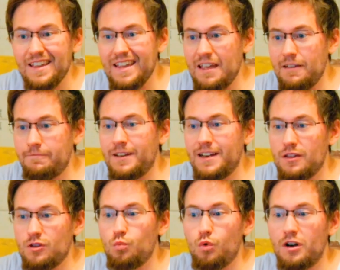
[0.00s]
if it
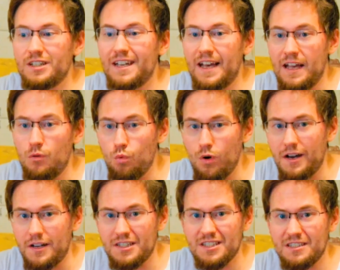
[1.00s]
is what I
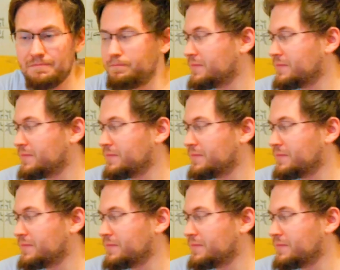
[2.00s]
want.